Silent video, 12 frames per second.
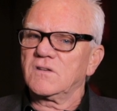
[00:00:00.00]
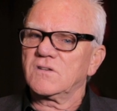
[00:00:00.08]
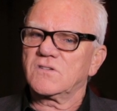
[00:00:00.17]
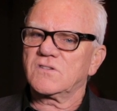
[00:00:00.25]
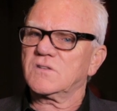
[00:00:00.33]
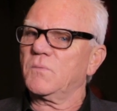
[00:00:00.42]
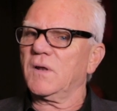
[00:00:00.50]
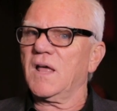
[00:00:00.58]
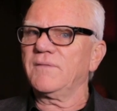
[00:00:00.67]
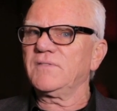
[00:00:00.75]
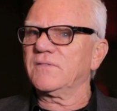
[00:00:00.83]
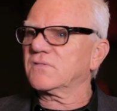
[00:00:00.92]
she said, well,
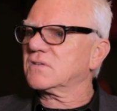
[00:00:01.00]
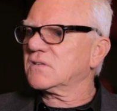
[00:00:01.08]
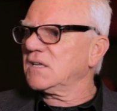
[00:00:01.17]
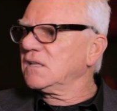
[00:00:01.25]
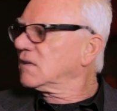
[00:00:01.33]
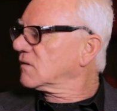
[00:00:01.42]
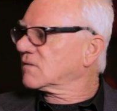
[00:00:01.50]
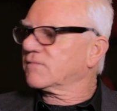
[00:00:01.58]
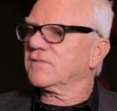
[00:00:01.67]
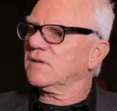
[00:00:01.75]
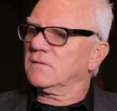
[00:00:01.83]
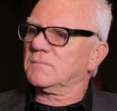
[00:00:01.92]
I've never seen this
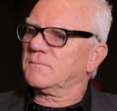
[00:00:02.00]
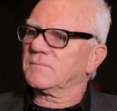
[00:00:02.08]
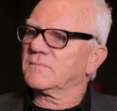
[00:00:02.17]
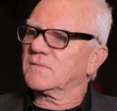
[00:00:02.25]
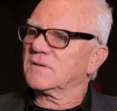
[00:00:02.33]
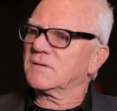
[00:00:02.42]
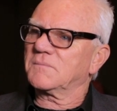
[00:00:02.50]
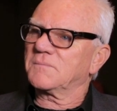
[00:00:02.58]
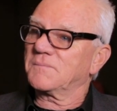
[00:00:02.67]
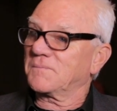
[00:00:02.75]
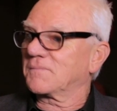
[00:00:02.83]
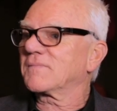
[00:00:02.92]
film.
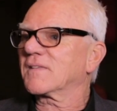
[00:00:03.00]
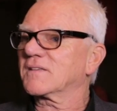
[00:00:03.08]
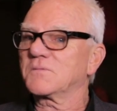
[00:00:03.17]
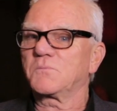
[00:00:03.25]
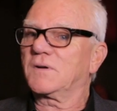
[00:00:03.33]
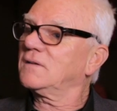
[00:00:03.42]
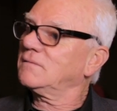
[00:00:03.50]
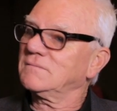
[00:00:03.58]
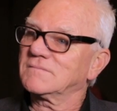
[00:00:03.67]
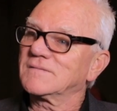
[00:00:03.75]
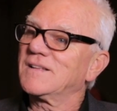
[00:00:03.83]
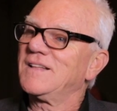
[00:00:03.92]
I said, well,
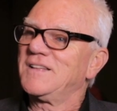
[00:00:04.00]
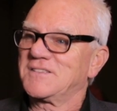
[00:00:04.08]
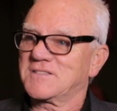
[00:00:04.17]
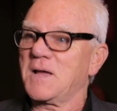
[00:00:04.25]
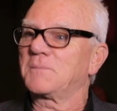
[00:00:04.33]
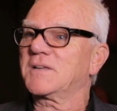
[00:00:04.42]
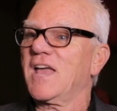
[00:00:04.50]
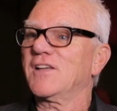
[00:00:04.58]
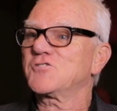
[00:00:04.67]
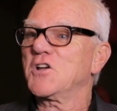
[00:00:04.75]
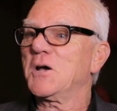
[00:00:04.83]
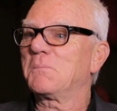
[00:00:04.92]
it's time to
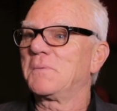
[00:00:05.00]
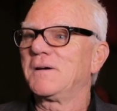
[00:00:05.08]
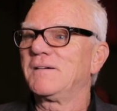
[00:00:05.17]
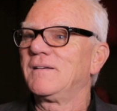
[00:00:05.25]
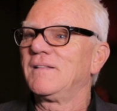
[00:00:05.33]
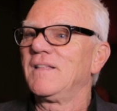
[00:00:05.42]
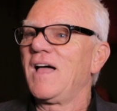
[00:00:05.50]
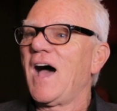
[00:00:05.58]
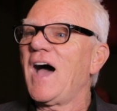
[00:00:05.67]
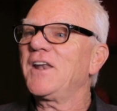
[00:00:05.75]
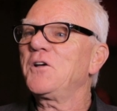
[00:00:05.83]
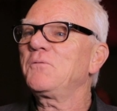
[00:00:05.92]
catch up.
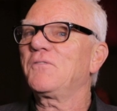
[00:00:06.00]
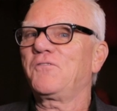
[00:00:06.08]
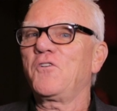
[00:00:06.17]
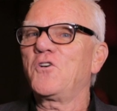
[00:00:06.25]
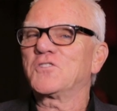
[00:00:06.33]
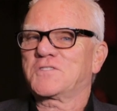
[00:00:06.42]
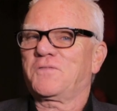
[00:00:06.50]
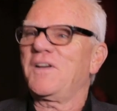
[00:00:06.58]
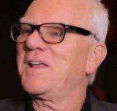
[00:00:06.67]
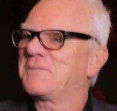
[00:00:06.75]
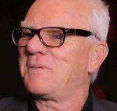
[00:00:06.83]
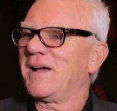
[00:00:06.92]
I don't
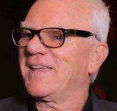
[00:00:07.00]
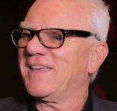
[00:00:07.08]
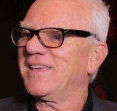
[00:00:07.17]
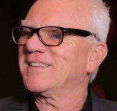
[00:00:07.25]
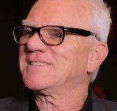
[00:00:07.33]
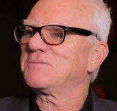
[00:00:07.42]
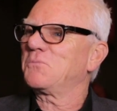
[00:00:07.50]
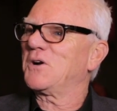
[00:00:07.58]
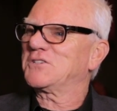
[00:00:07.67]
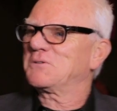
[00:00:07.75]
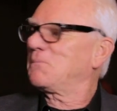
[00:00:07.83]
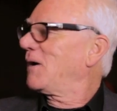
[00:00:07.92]
force-fed my kids
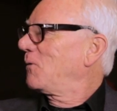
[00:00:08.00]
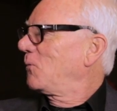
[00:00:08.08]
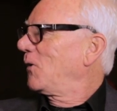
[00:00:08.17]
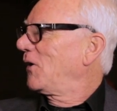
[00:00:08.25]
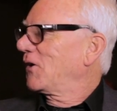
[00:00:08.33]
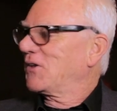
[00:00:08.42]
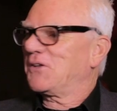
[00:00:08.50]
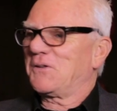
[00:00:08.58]
watching my work,